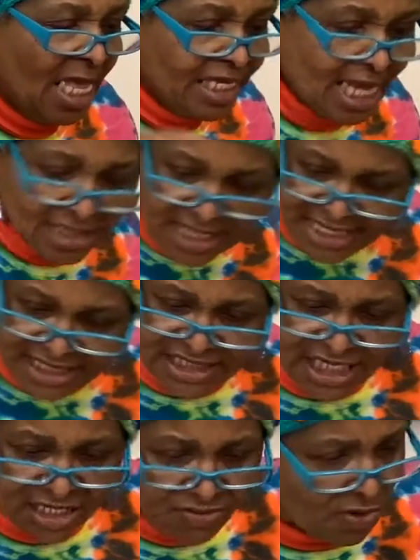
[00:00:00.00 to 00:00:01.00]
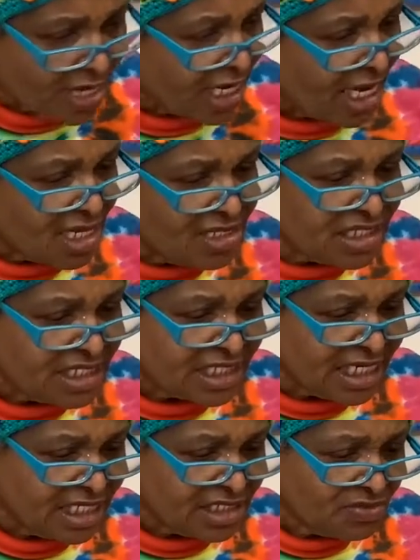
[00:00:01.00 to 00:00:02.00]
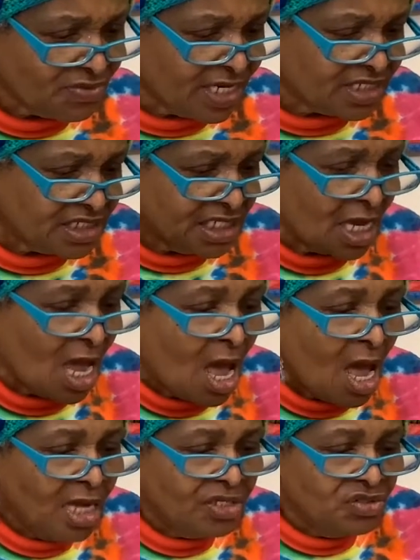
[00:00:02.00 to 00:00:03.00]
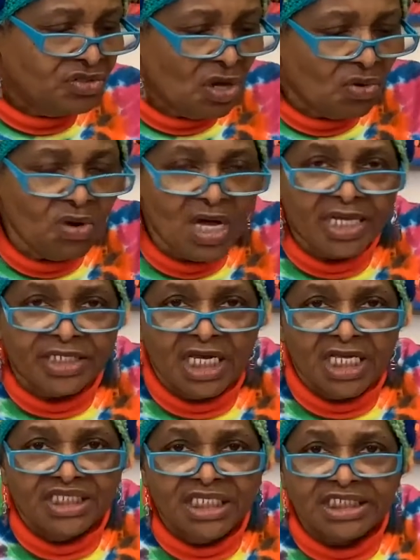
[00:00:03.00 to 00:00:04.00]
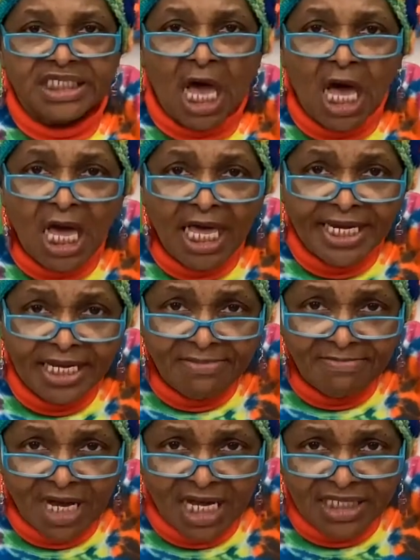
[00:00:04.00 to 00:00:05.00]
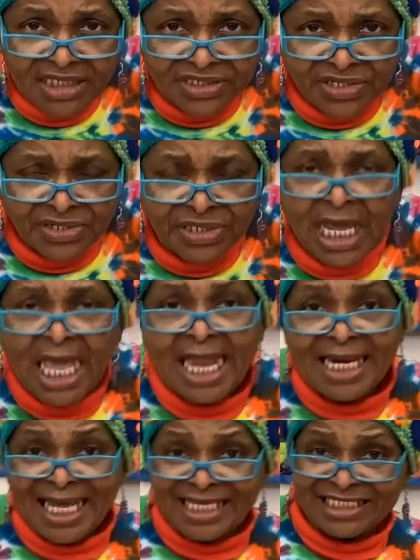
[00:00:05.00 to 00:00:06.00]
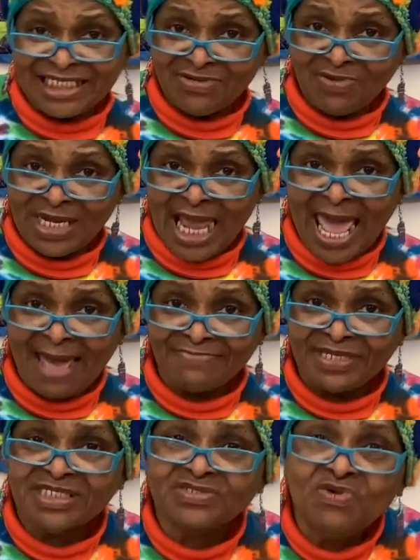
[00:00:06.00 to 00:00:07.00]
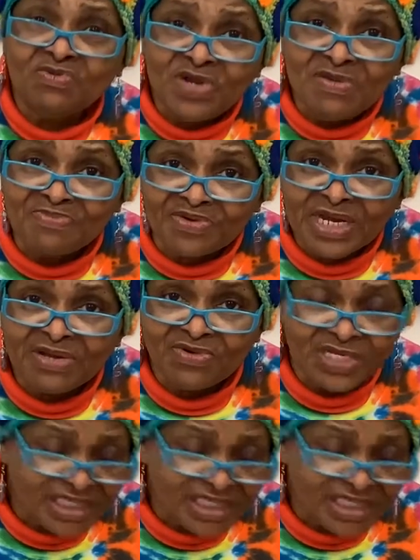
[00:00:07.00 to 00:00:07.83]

Now let's see what else is interesting. You know what? This honey mustard. Let's see what happens when we print with